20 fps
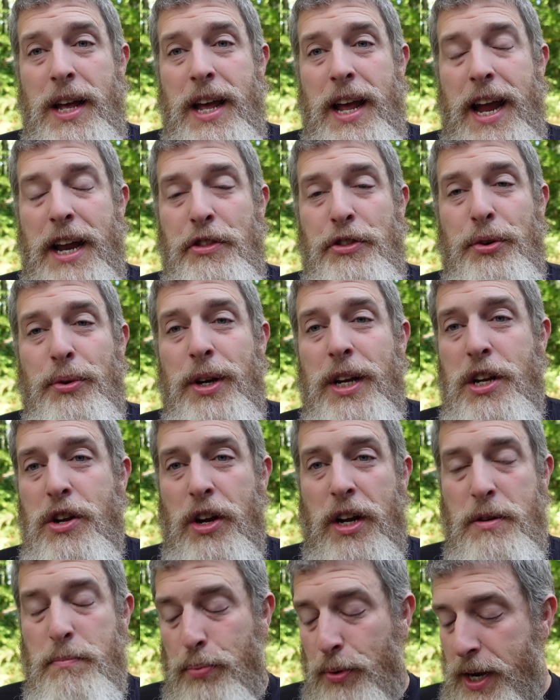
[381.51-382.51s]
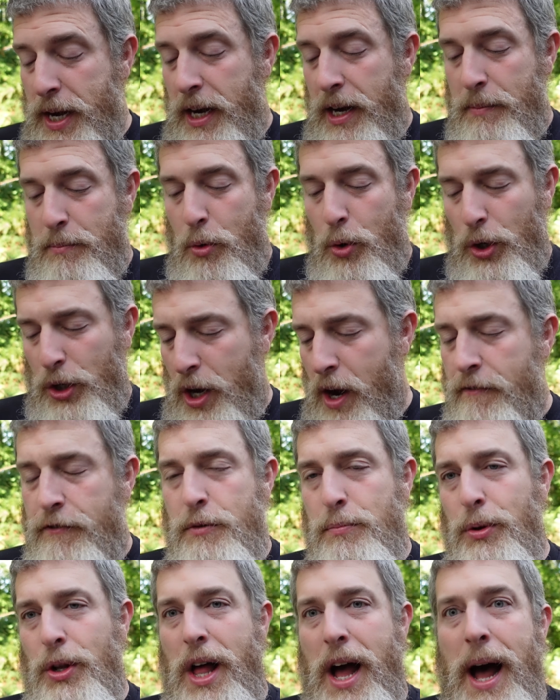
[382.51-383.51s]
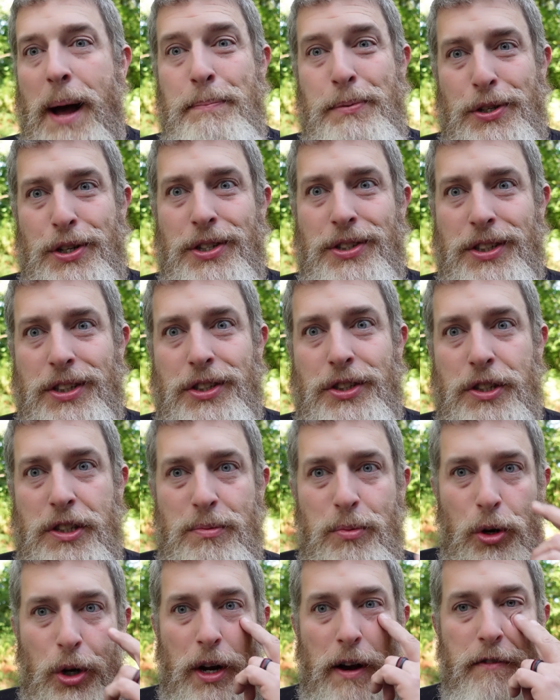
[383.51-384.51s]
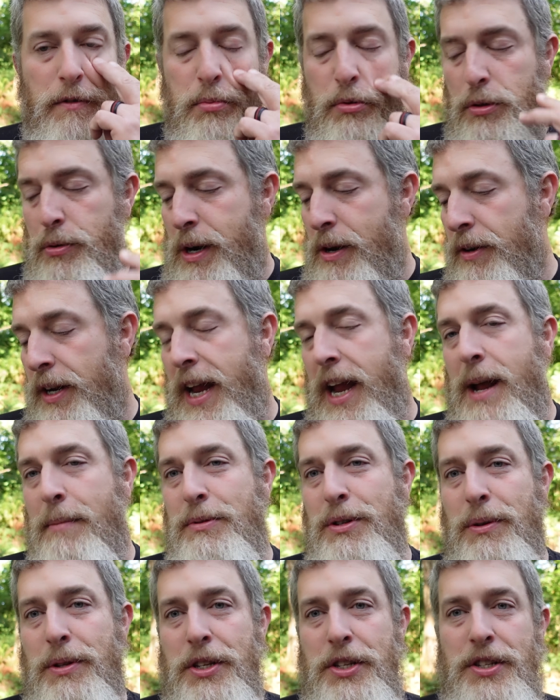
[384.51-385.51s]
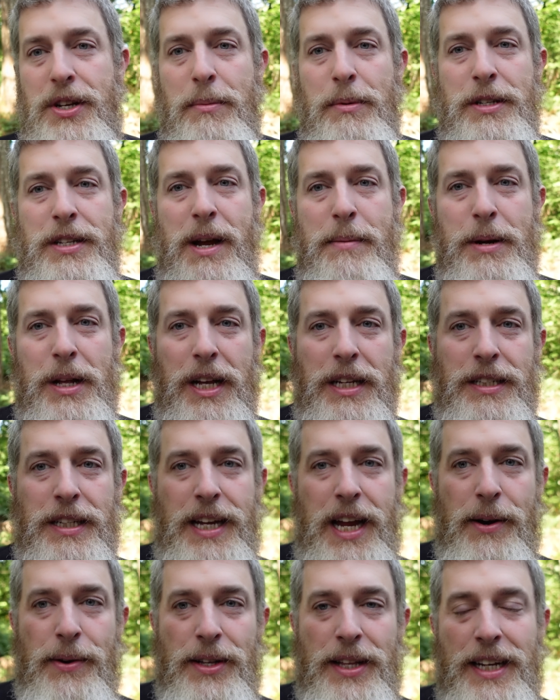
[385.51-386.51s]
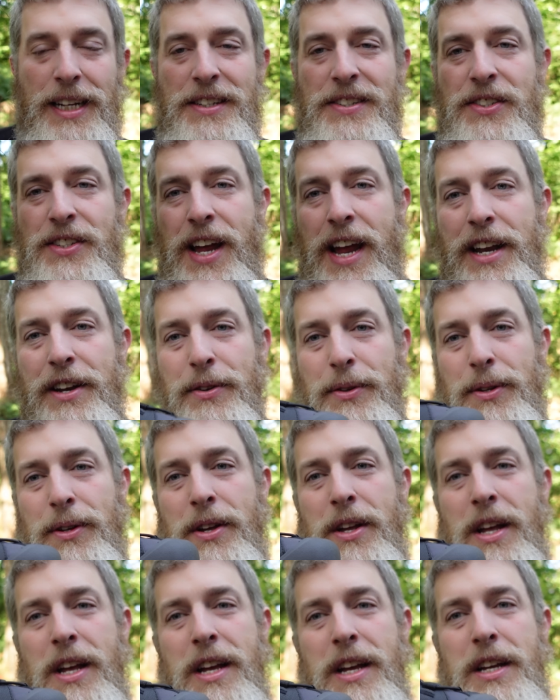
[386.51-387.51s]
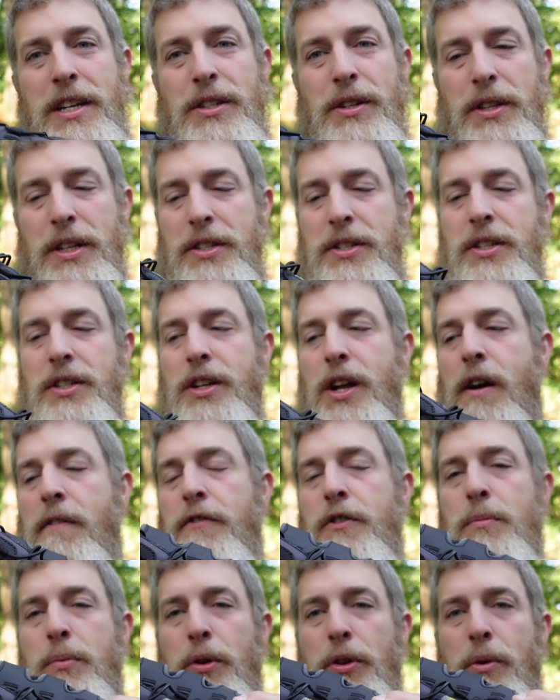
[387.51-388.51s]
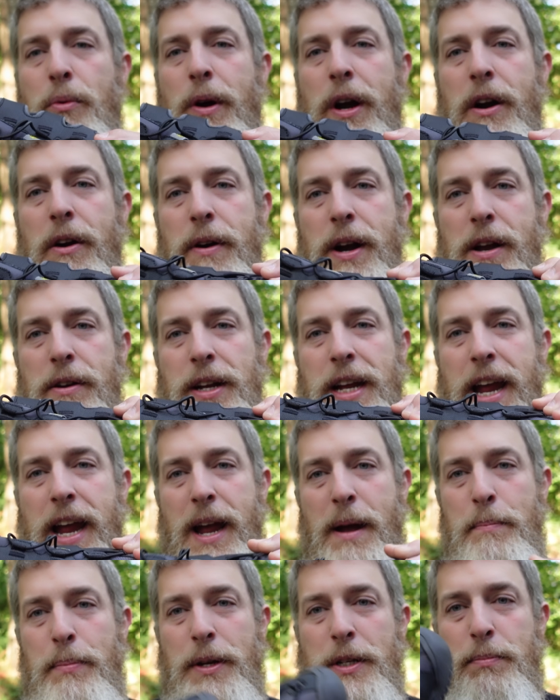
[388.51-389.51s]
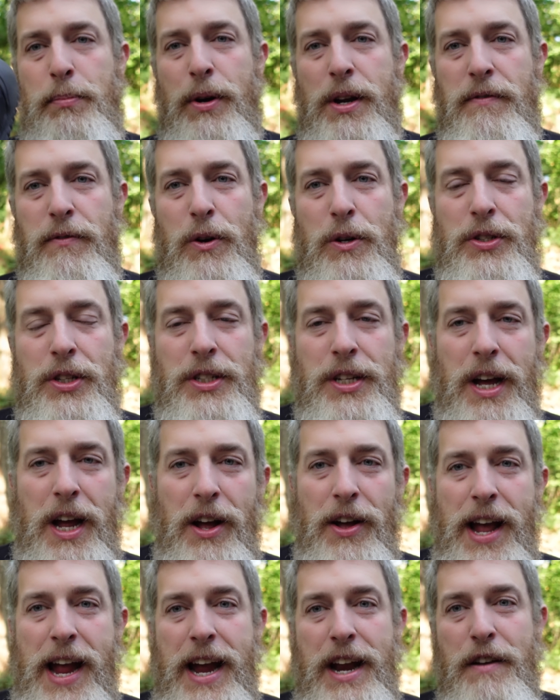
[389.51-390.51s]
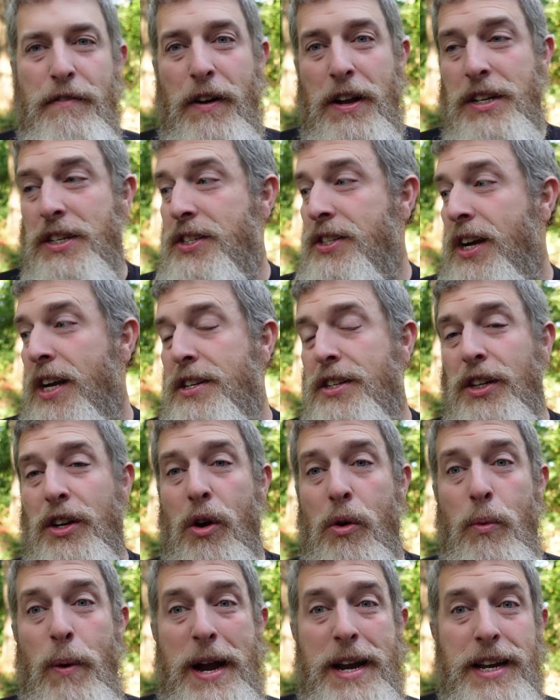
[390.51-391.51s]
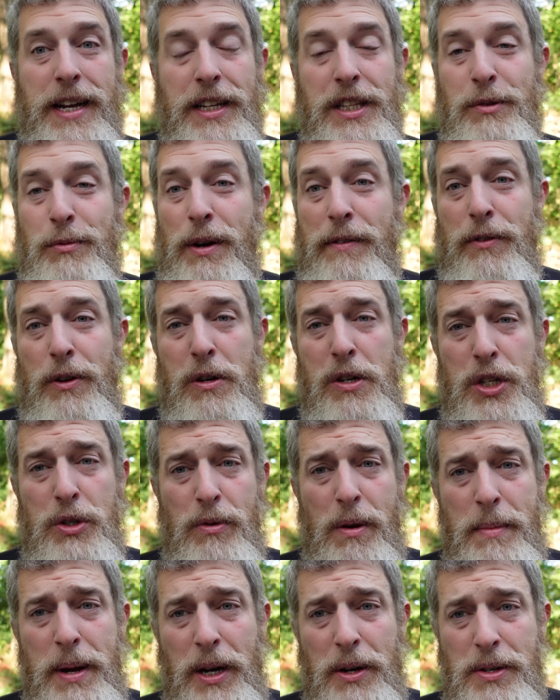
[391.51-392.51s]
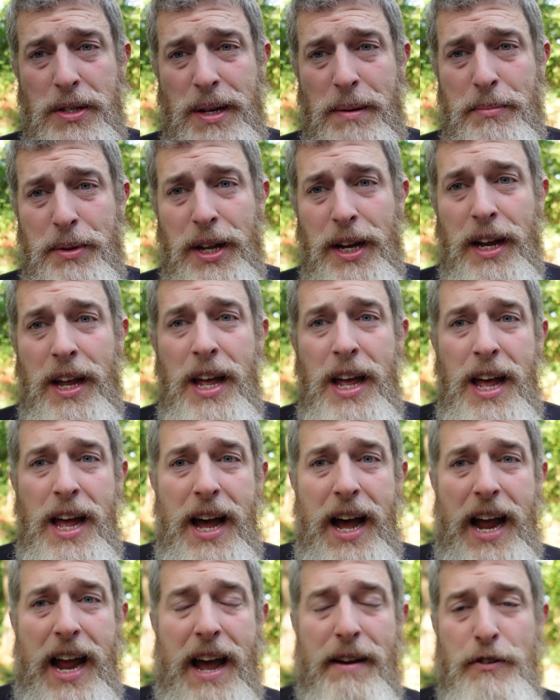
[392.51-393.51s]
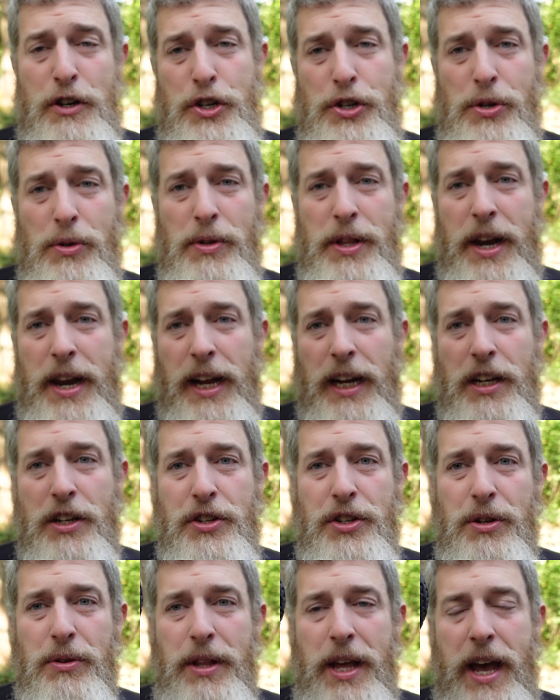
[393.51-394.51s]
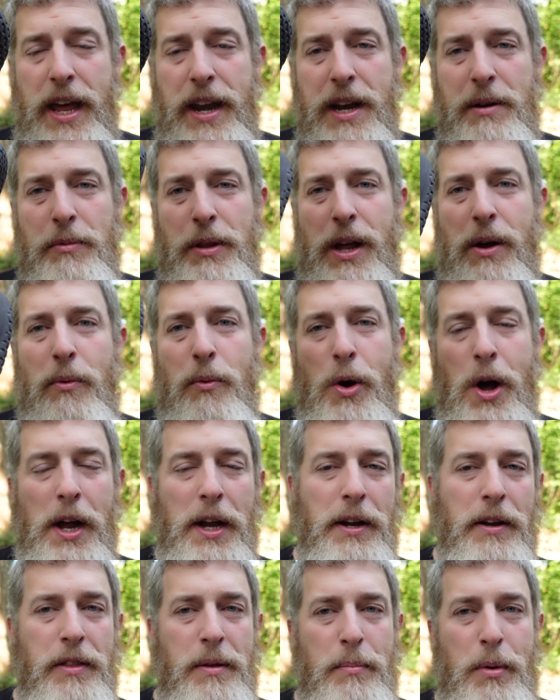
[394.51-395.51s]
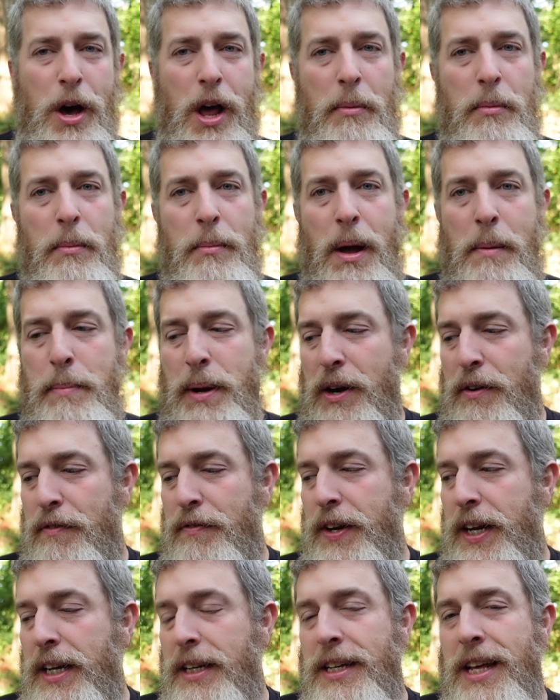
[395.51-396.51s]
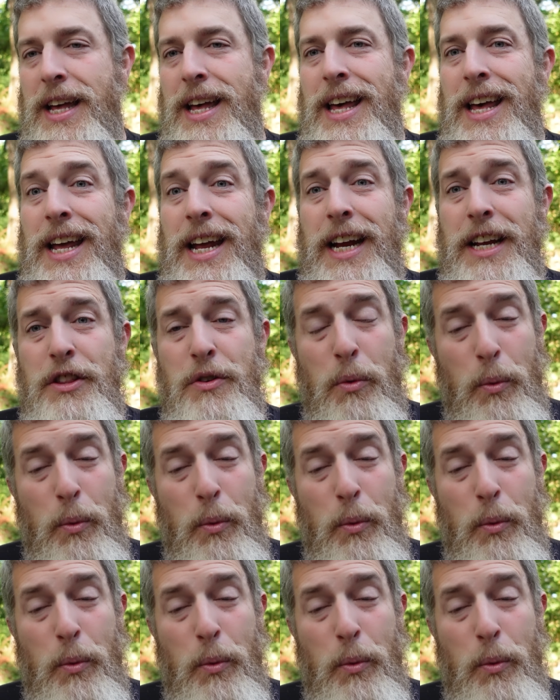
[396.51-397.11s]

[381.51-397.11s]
And 3, you can bring more comfortable options. It's just more comfortable around camp. So in the summertime, I like to carry like a sandal. So this is comfortable to wear around camp. It's pretty versatile. And if I decide to go wading in the river or swimming or something, I have a shoe that I can do that in without walking on the bottom of my bare feet. In the